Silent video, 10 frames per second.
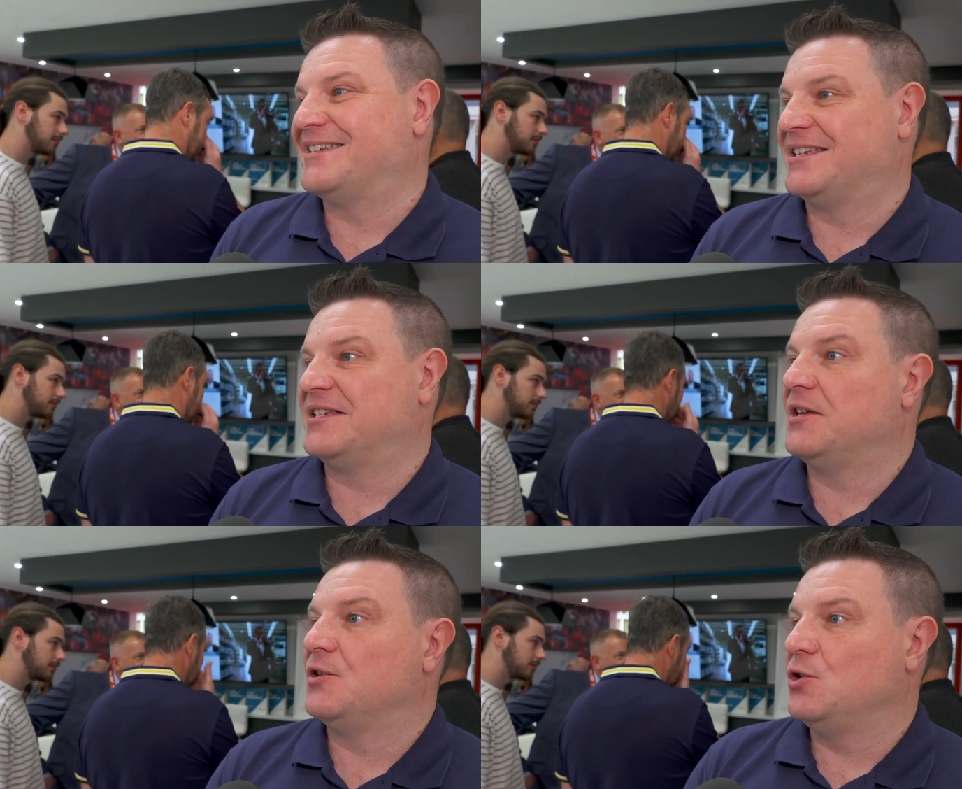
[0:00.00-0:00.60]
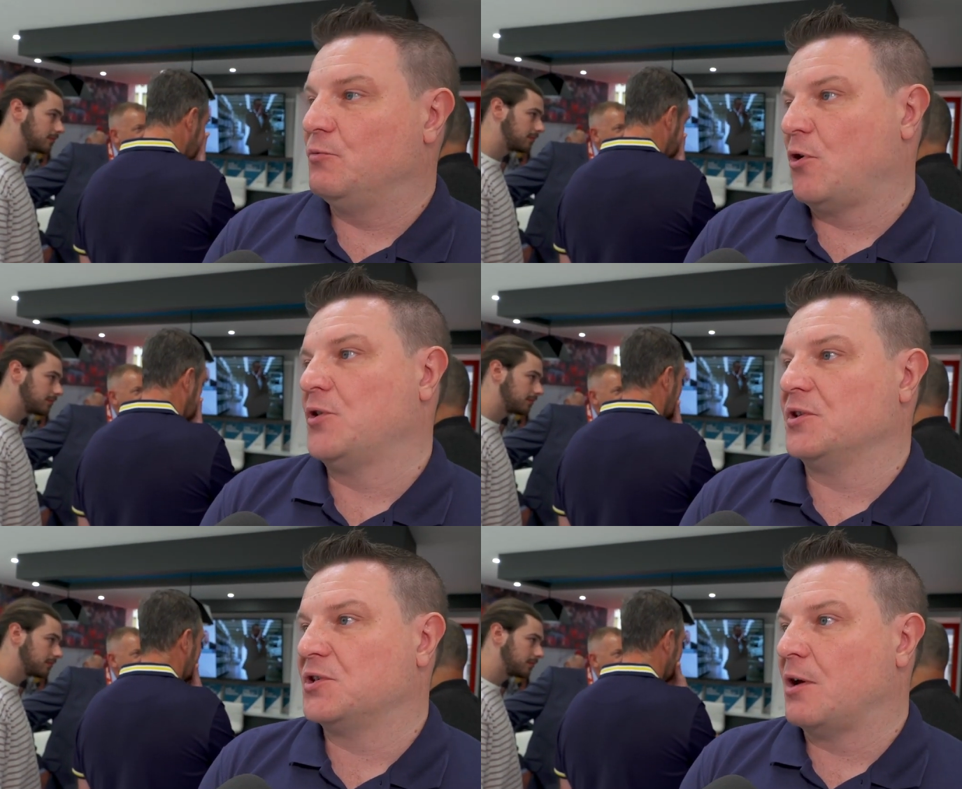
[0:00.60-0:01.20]
Speaker 1: to see the new
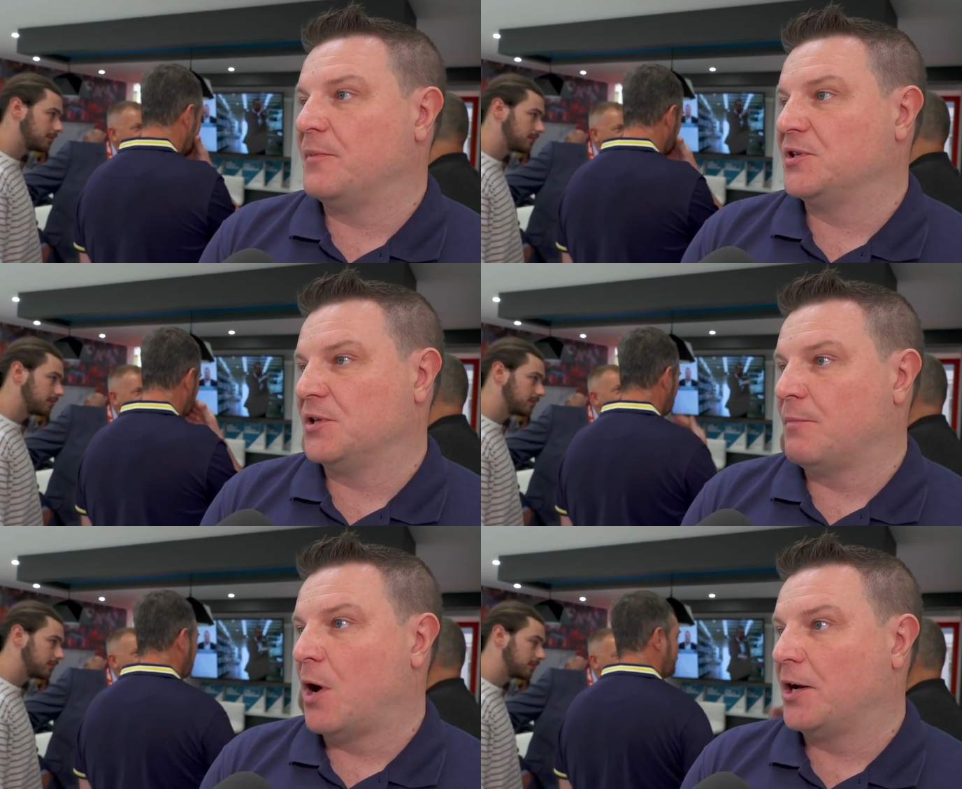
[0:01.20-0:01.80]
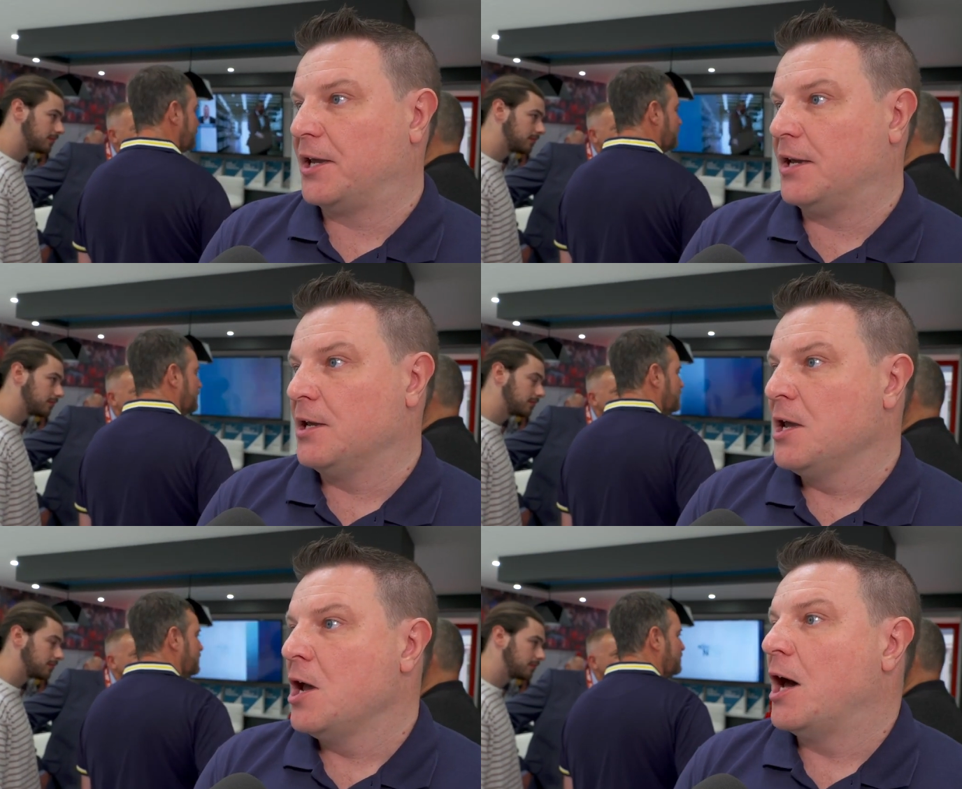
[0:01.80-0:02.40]
products coming to the market
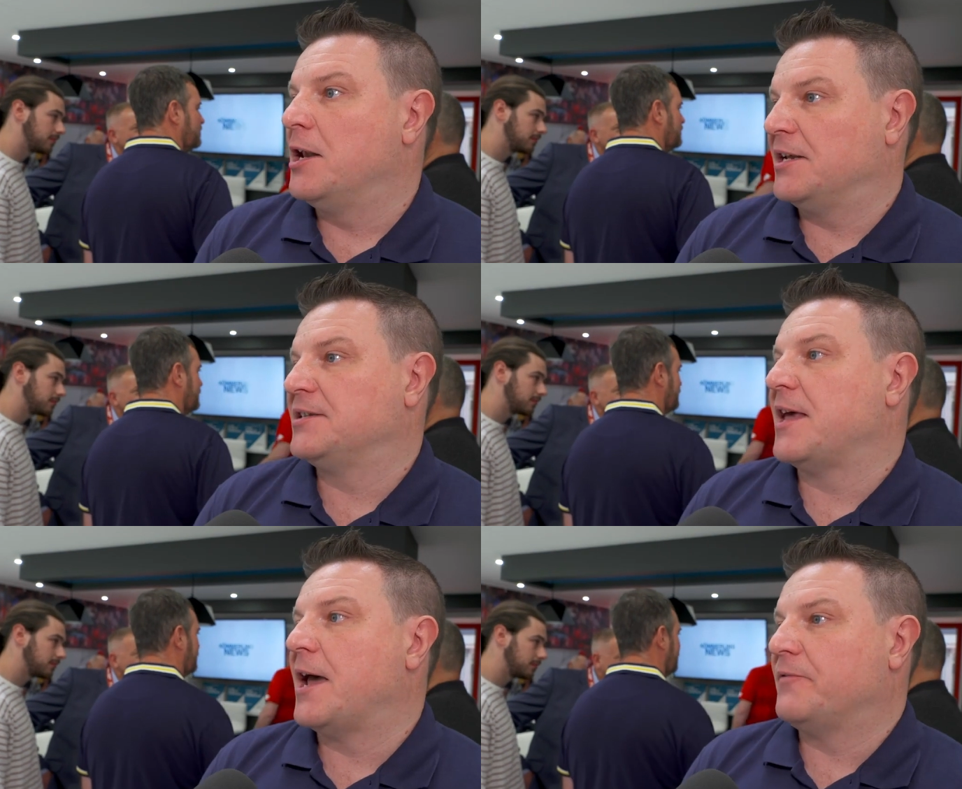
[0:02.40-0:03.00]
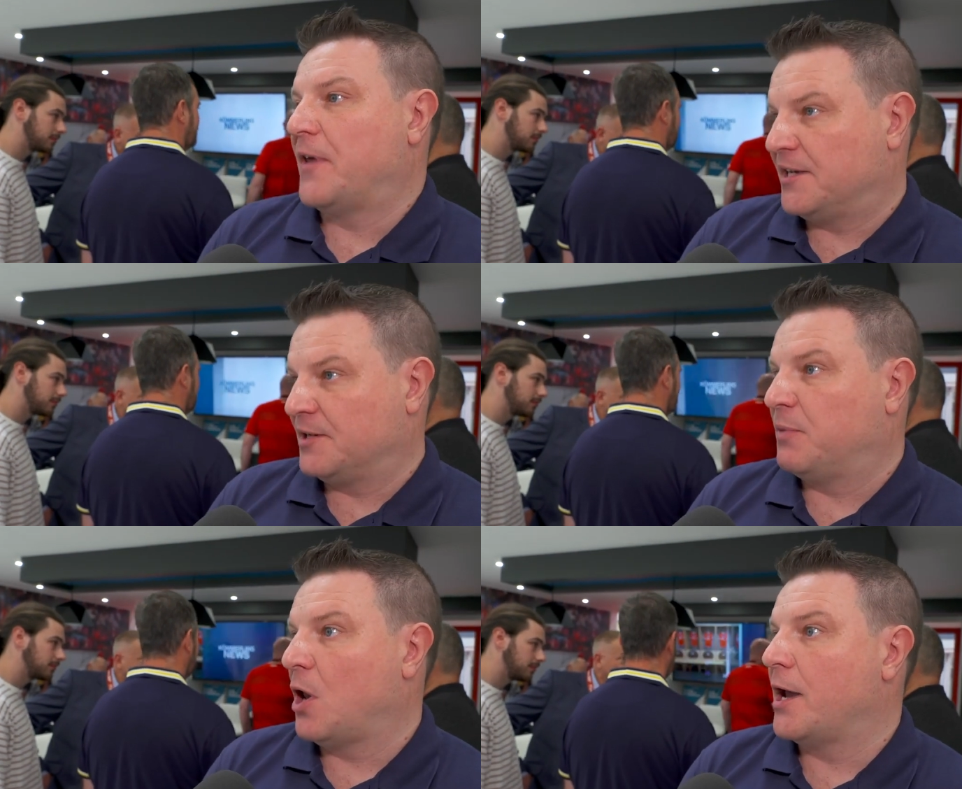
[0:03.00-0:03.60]
unless their, their
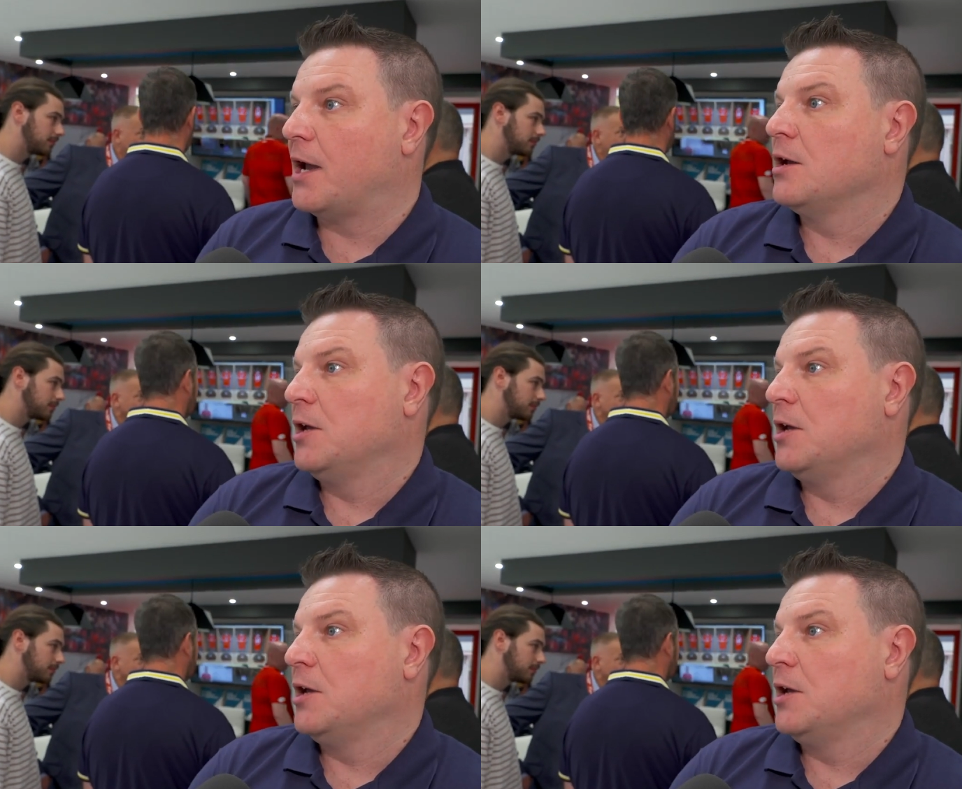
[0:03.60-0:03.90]
supplier